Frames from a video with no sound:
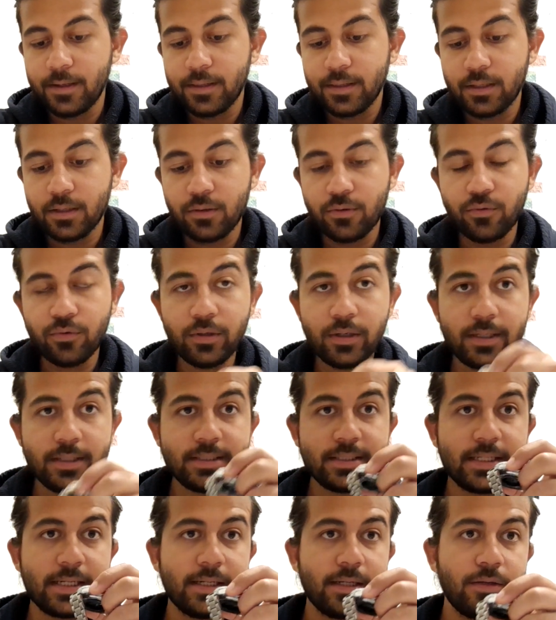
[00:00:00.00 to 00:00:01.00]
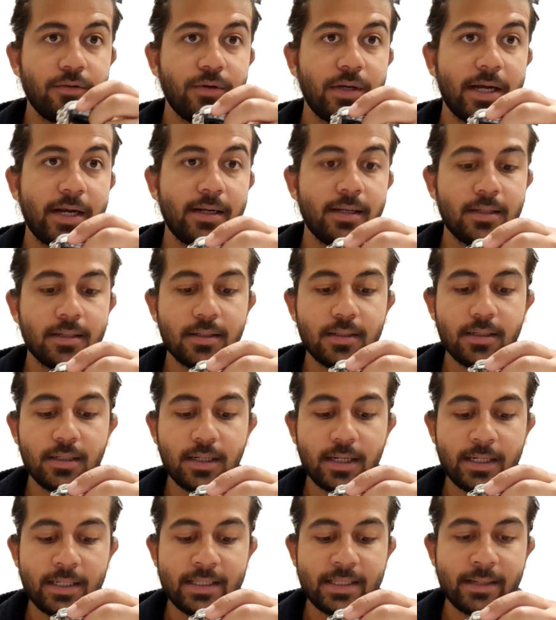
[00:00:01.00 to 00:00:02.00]
The good is that you get a
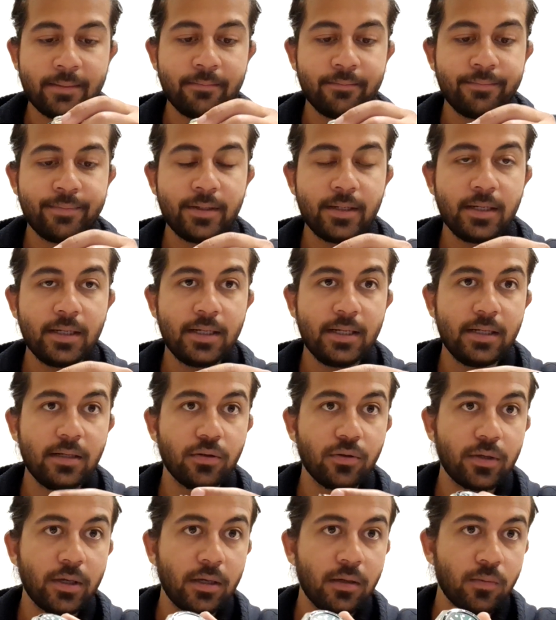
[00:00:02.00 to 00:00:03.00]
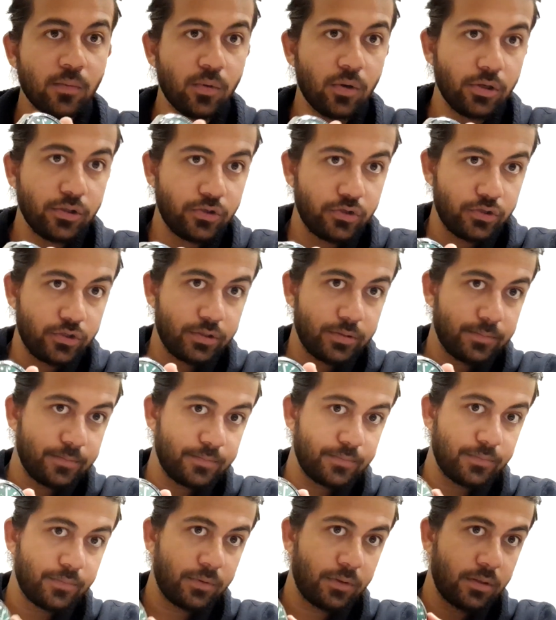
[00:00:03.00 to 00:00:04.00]
contemporary looking watch.
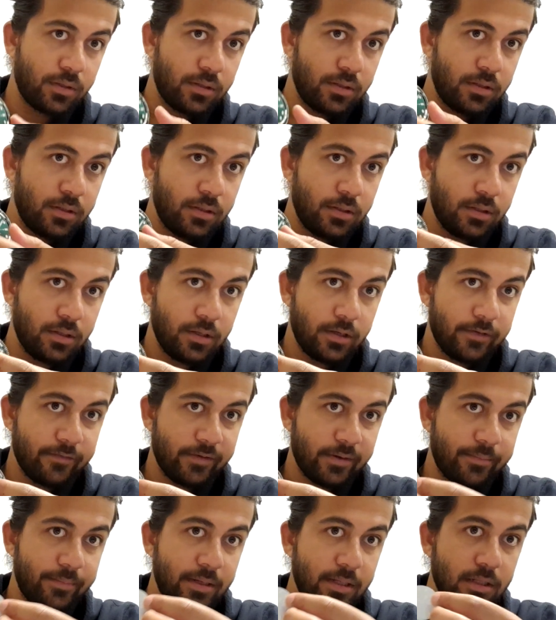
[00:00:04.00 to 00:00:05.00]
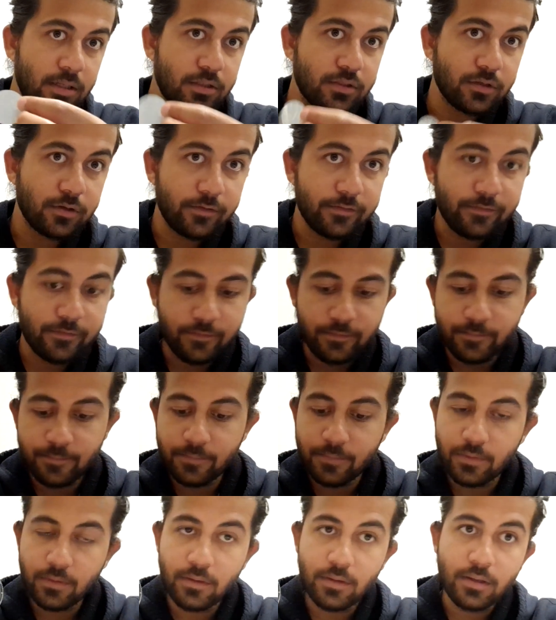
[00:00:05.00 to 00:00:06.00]
If I peel this off,
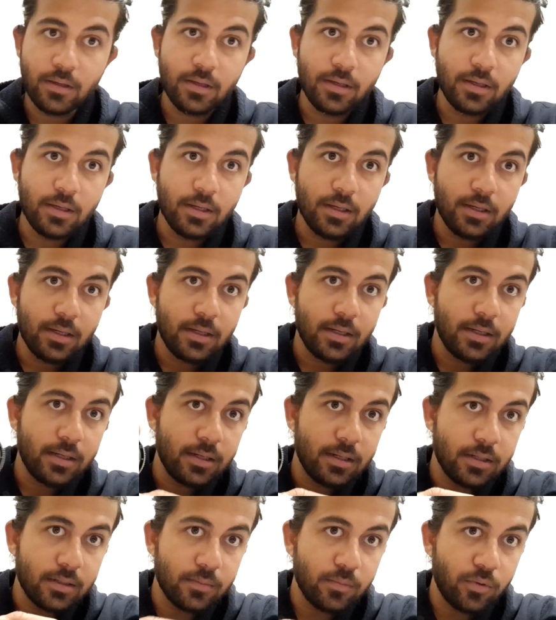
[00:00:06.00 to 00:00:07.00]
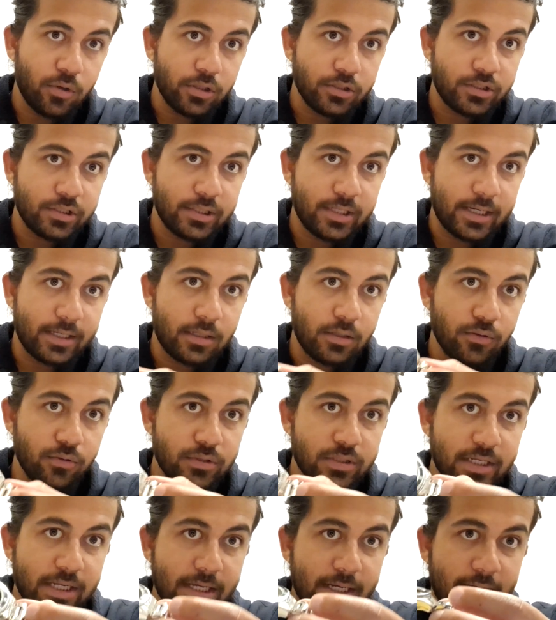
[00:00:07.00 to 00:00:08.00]
a watch that
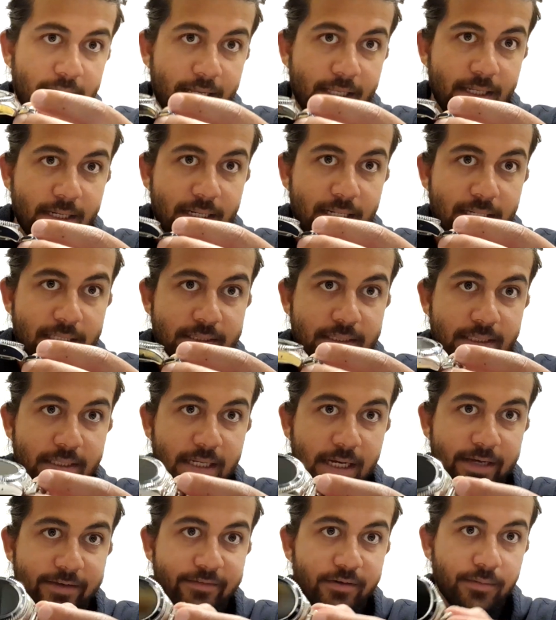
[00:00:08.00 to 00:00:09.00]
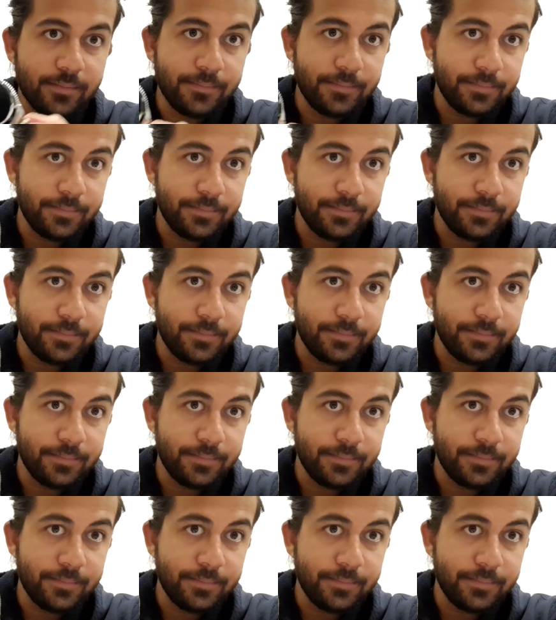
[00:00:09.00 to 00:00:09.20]
looks like any classic diver,